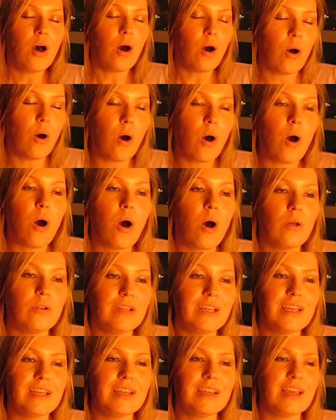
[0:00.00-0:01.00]

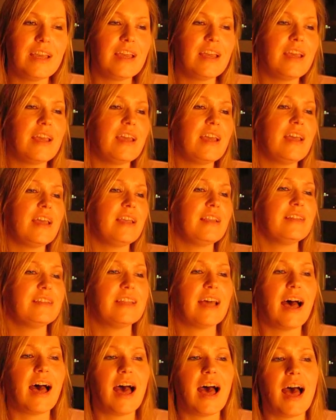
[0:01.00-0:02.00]
only in
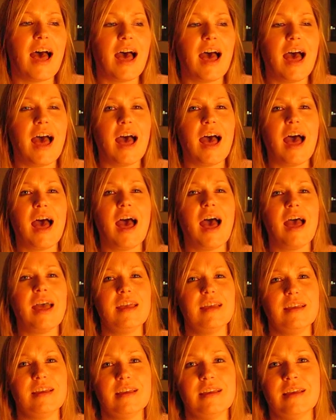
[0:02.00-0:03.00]

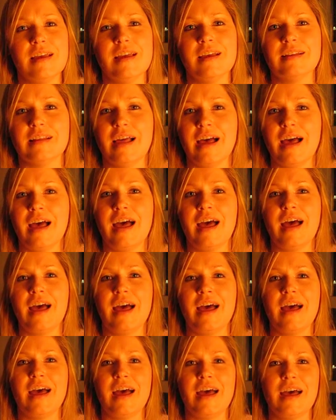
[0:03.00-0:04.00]
dying
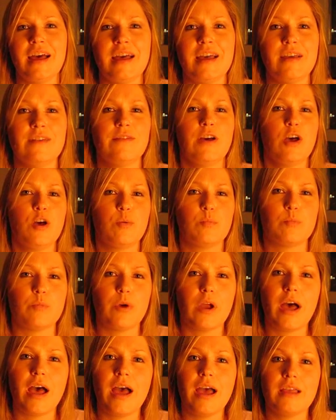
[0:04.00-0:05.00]
night,
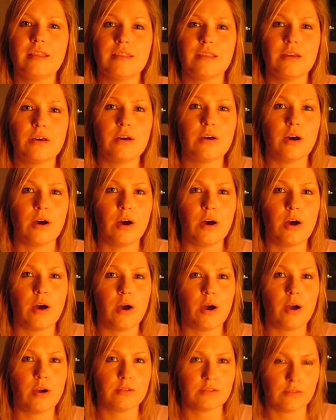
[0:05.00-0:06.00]
bright the
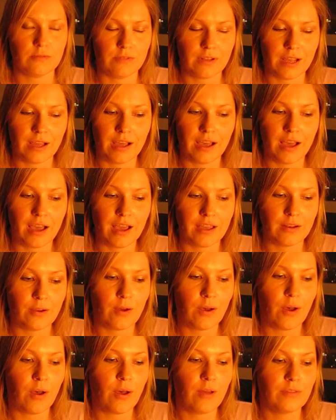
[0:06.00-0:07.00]
hawk's flight
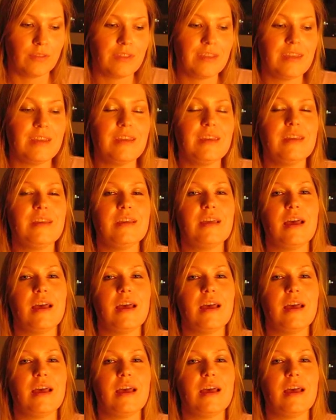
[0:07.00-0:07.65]
on the